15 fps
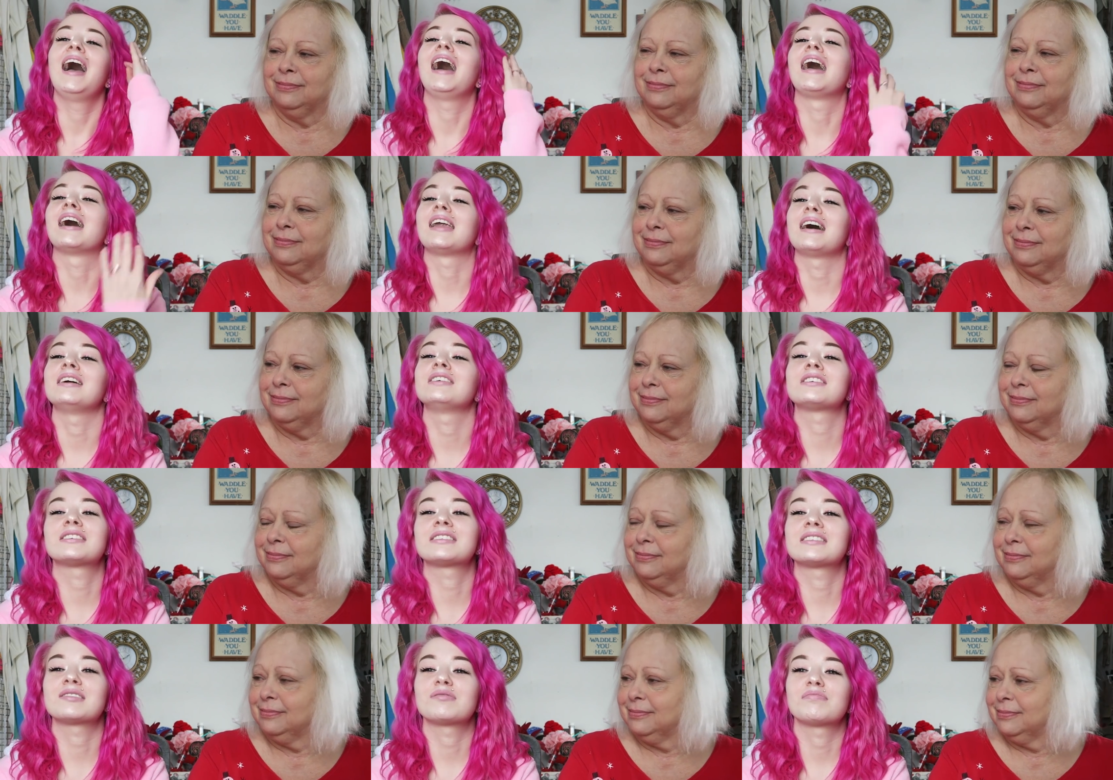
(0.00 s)
Speaker 1: And I
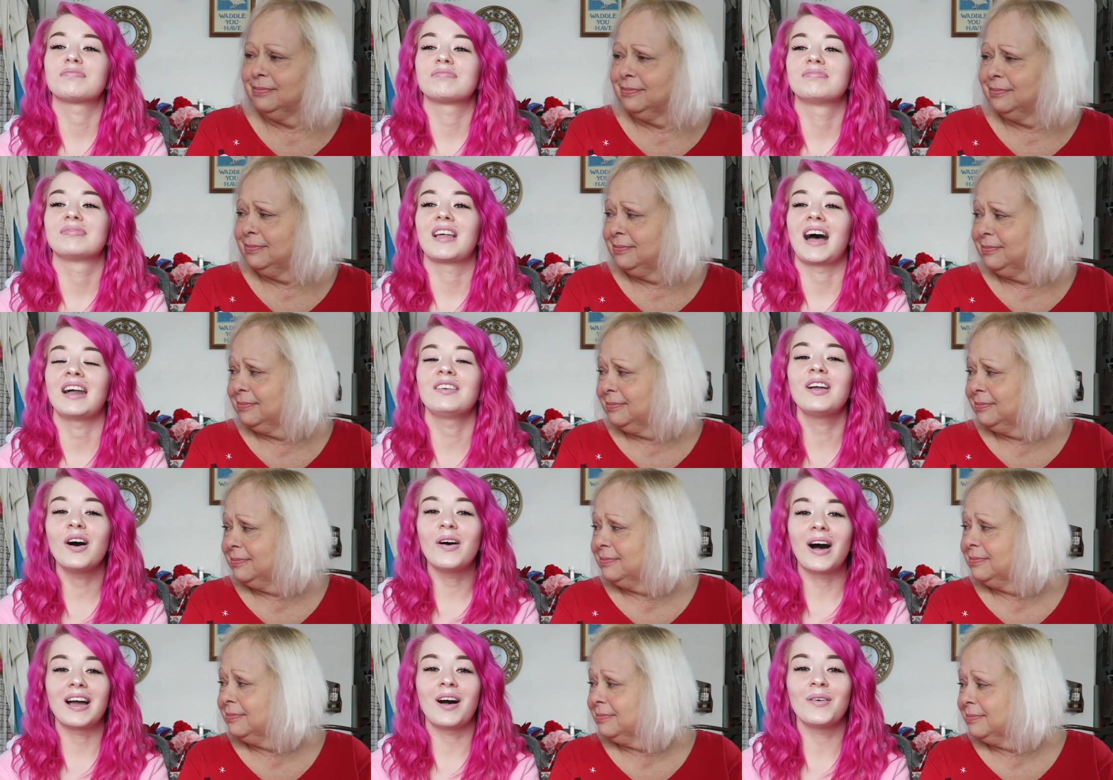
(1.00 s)
just, I don't know,
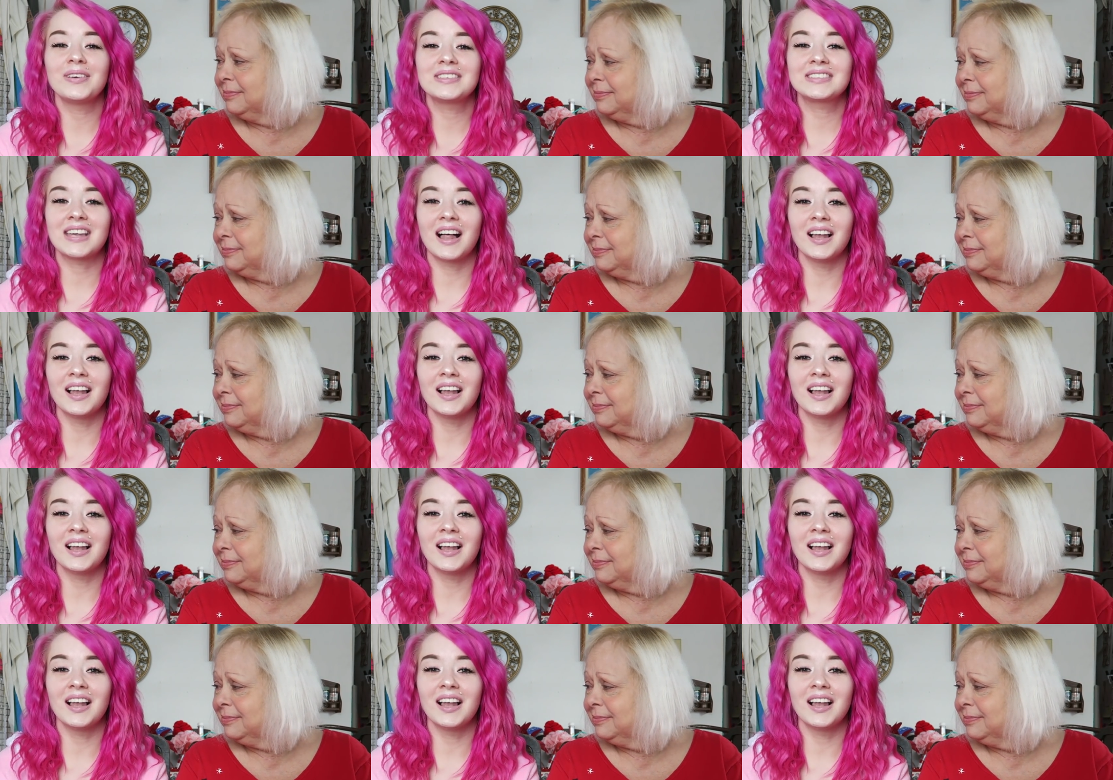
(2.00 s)
I always